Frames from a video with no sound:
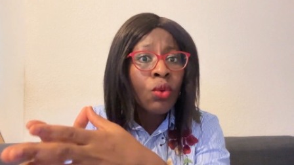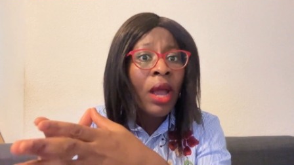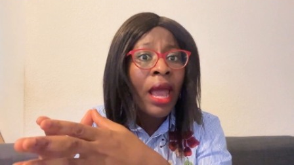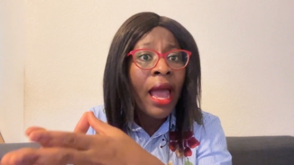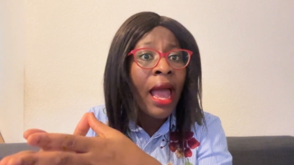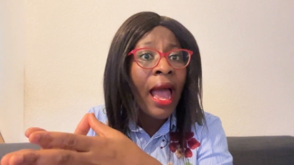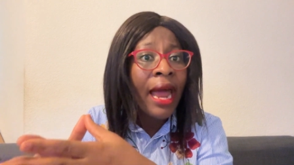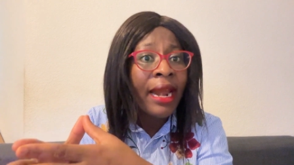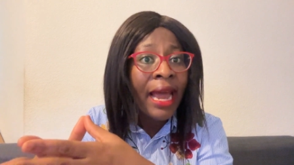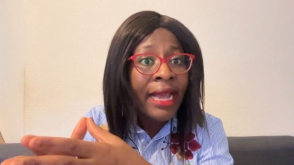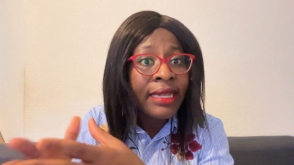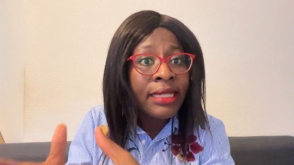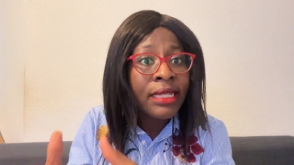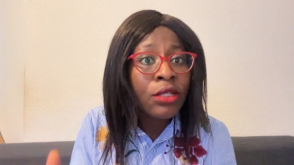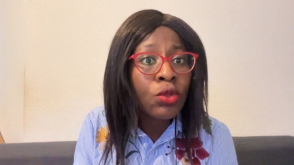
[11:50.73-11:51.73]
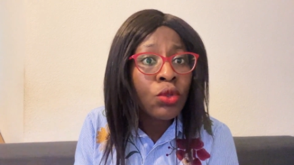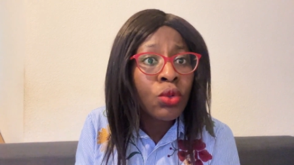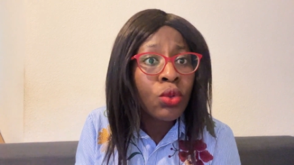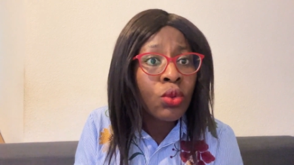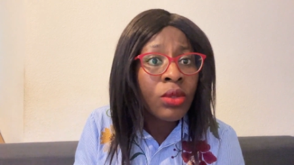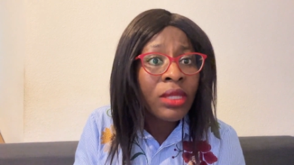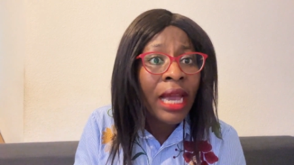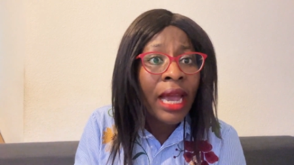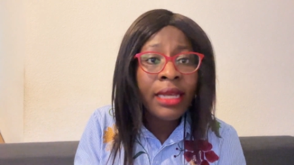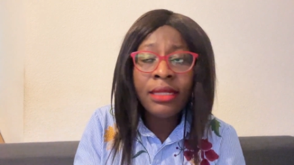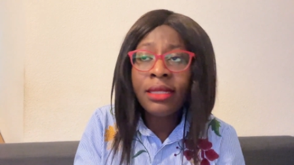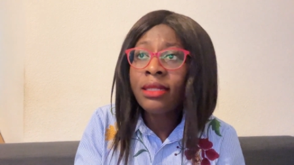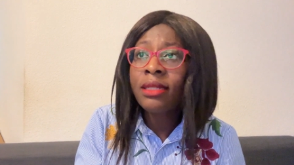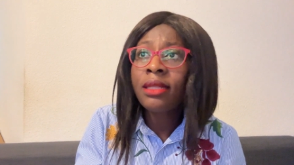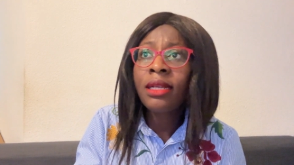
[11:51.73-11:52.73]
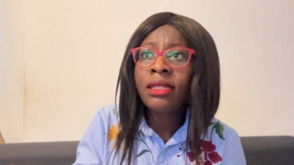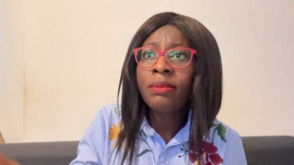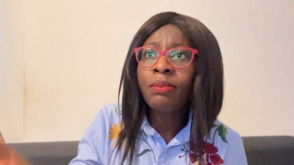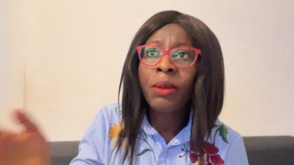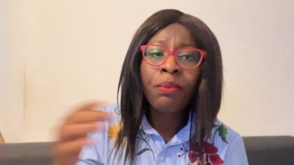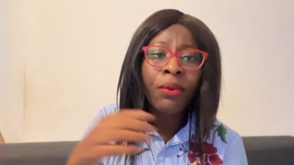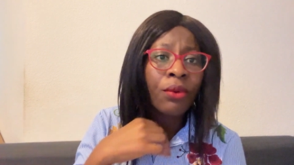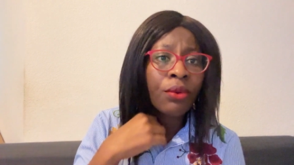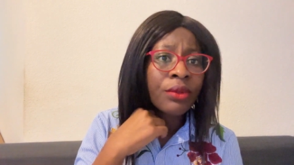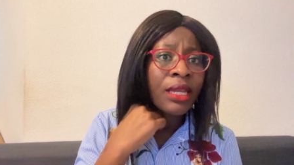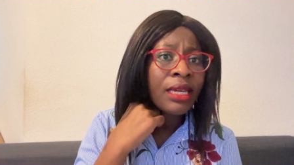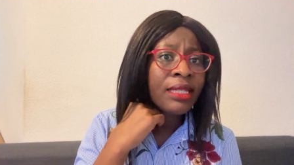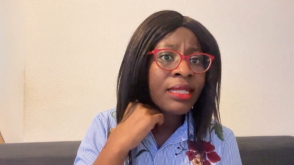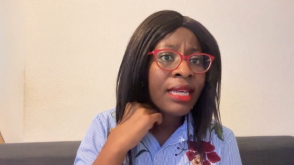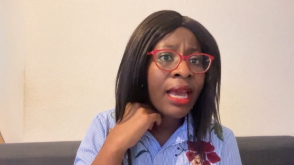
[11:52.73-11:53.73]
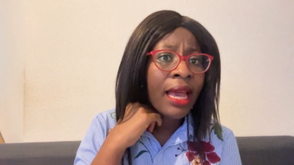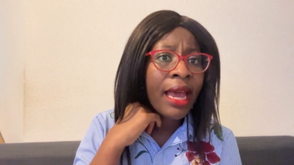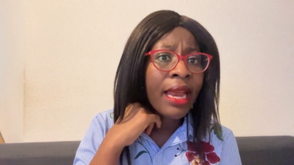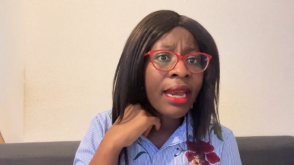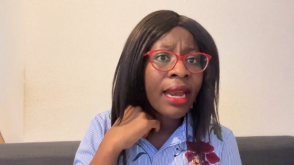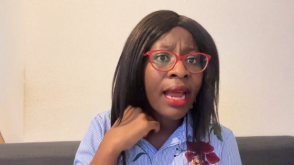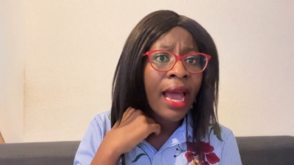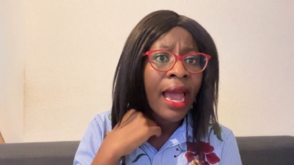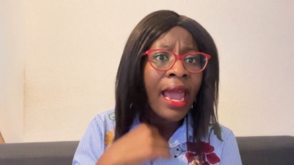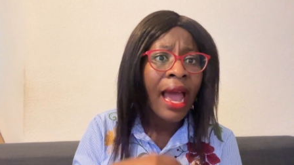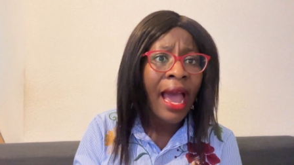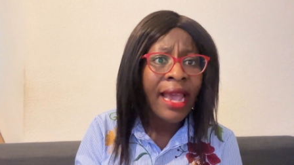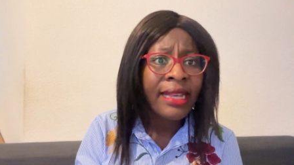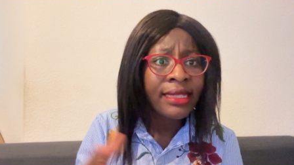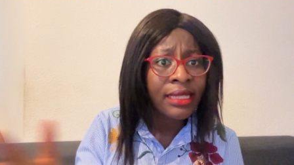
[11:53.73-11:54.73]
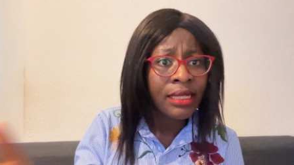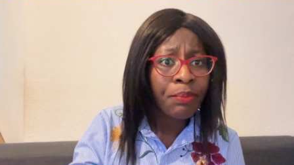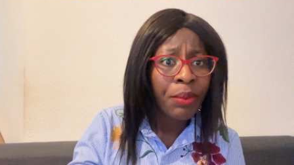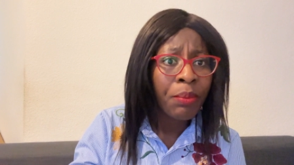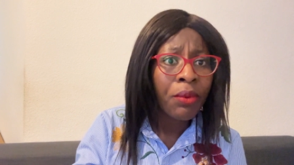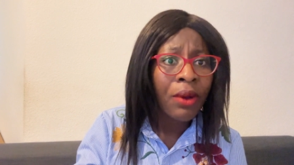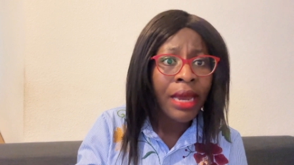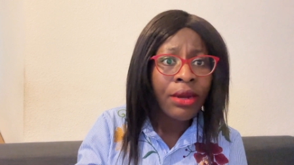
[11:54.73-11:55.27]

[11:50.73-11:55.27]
an IT school. There's these people, this NIIT people.